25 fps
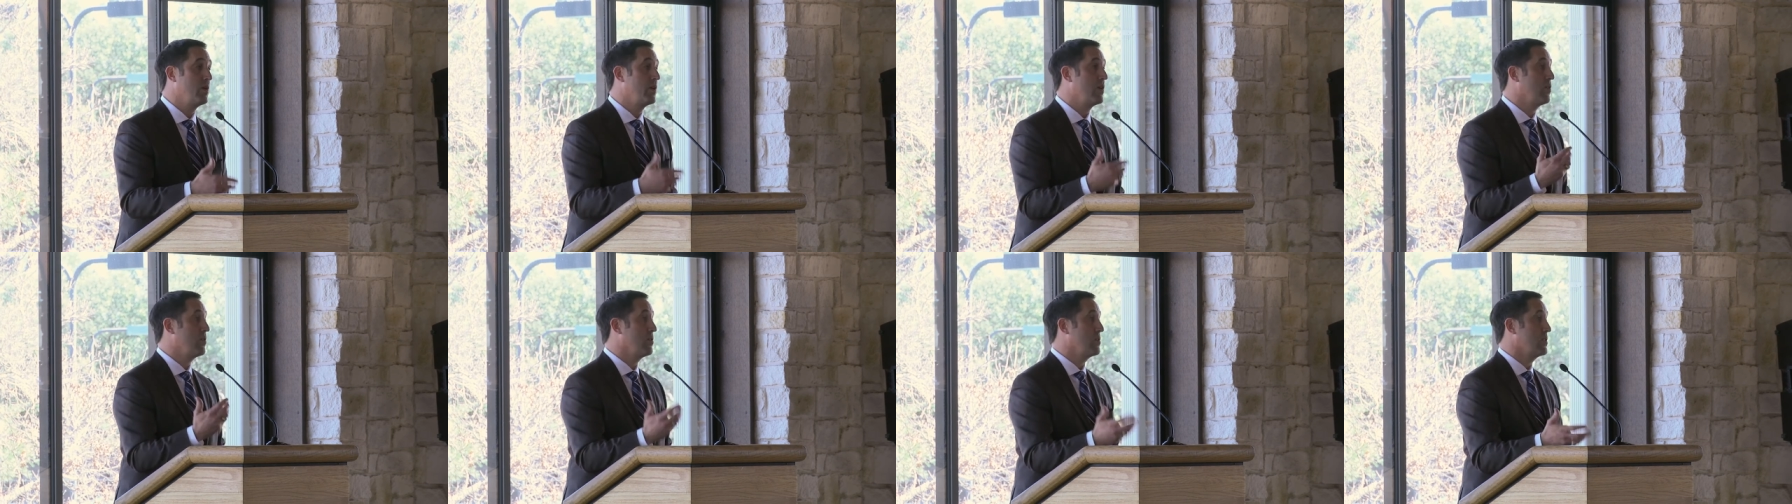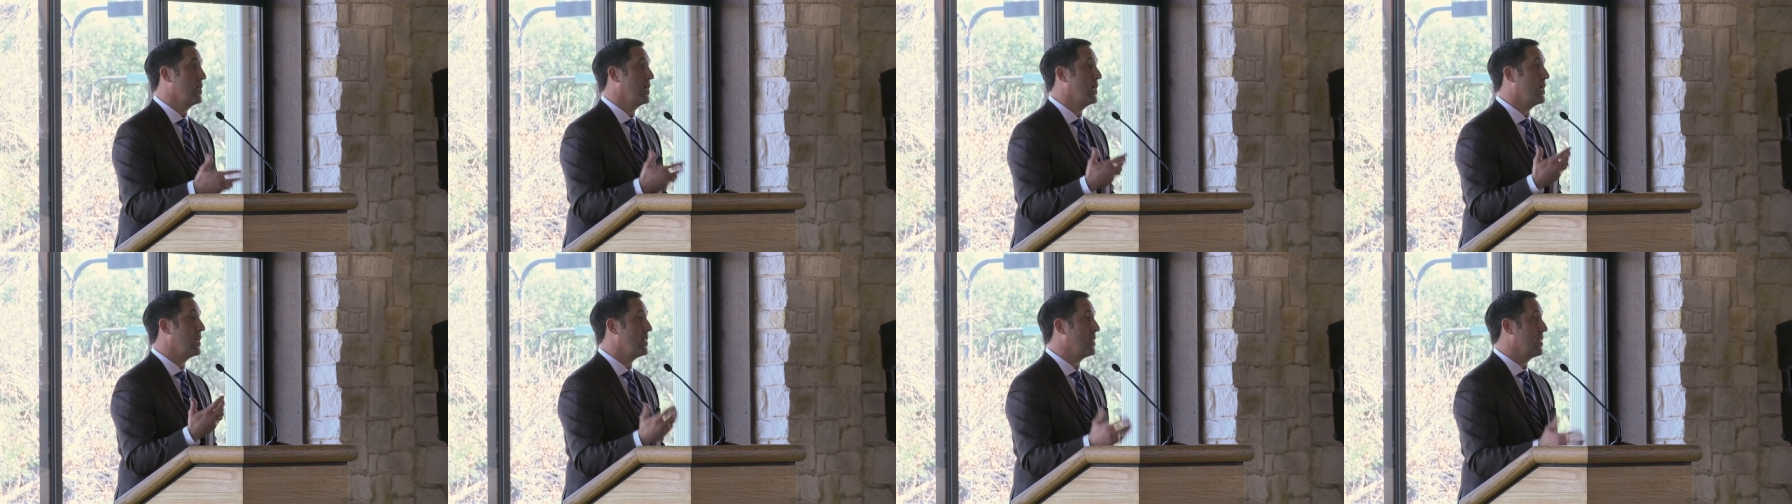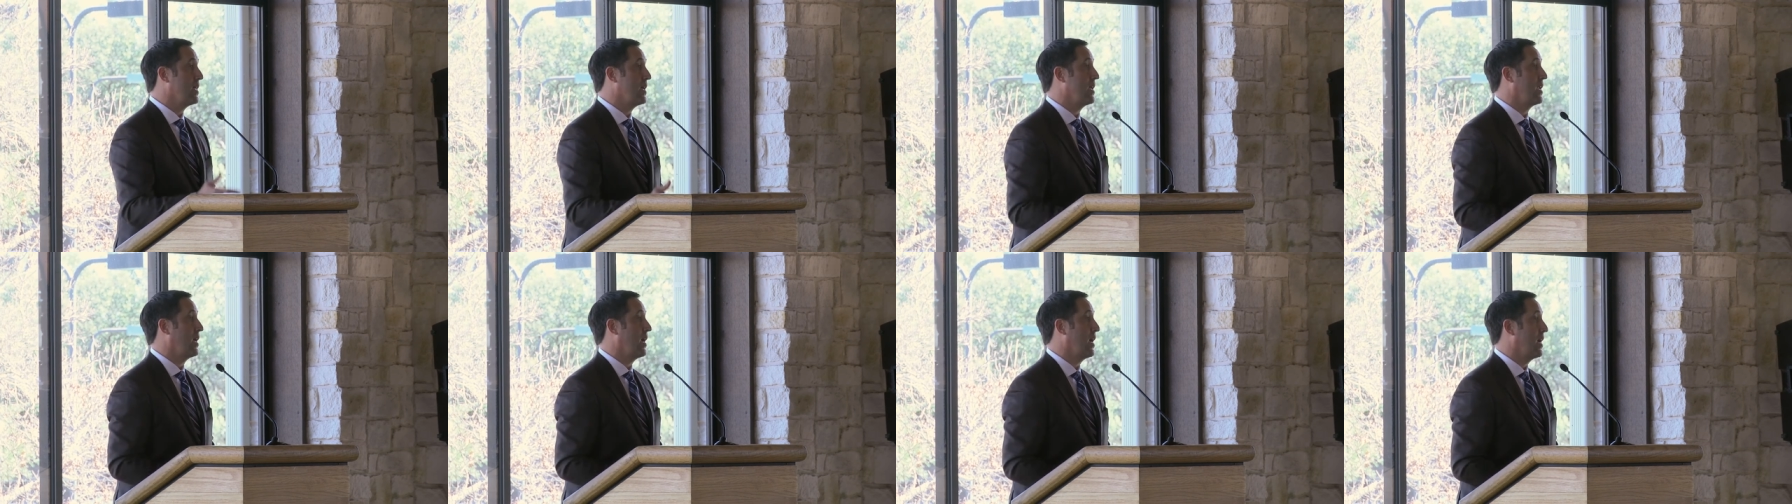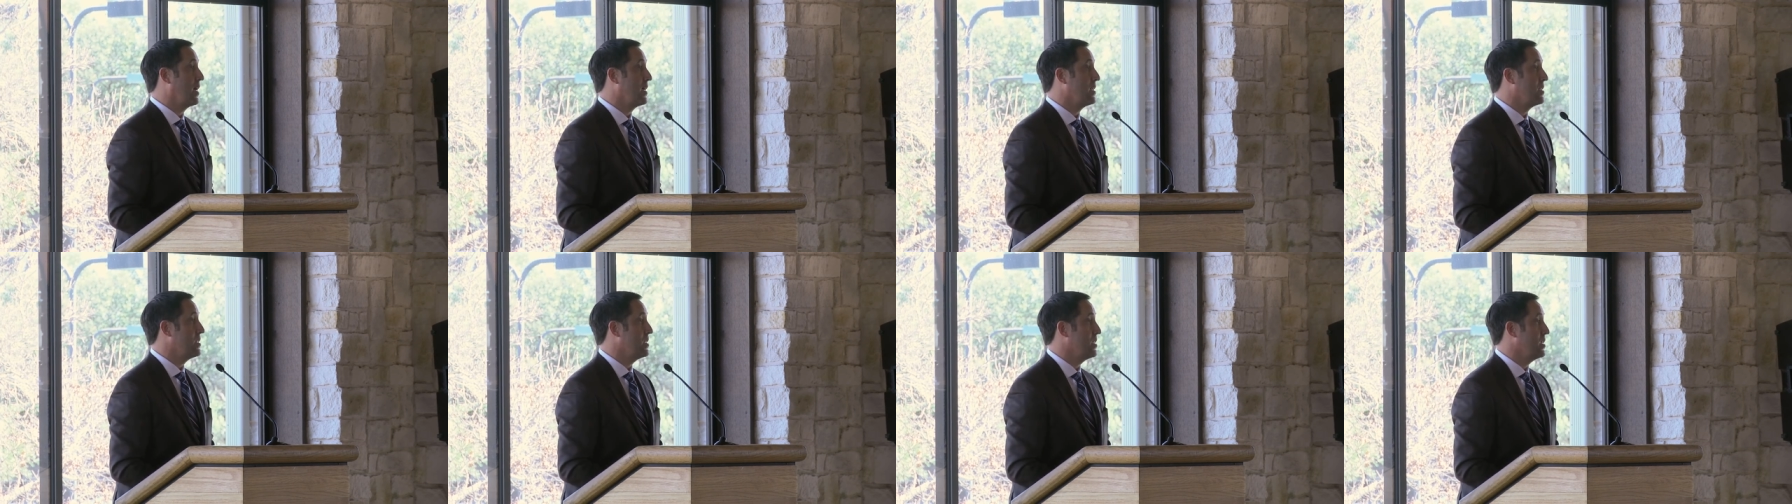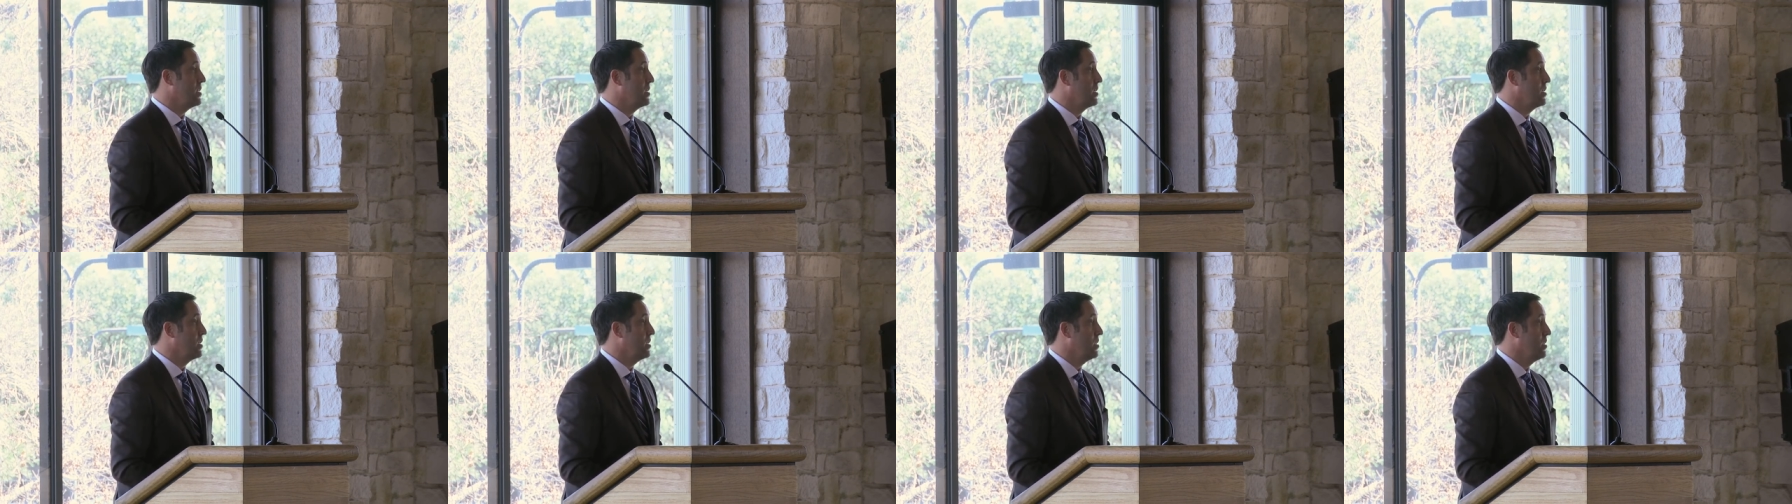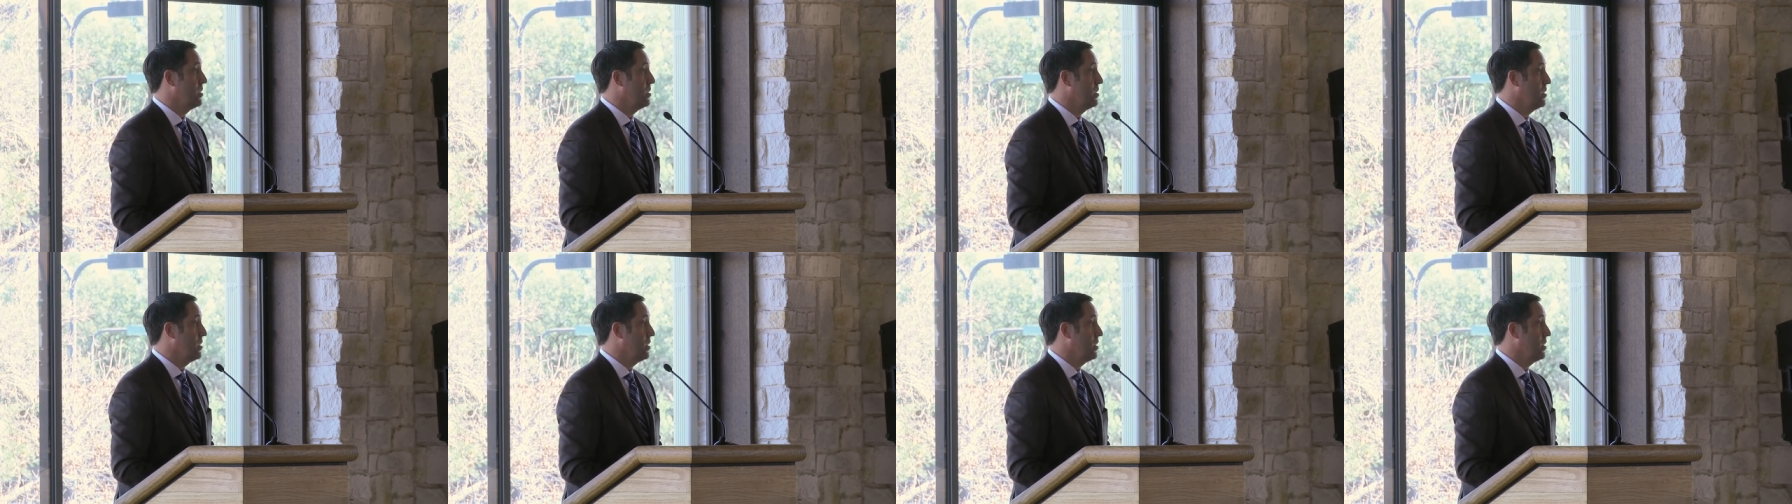entertain that idea?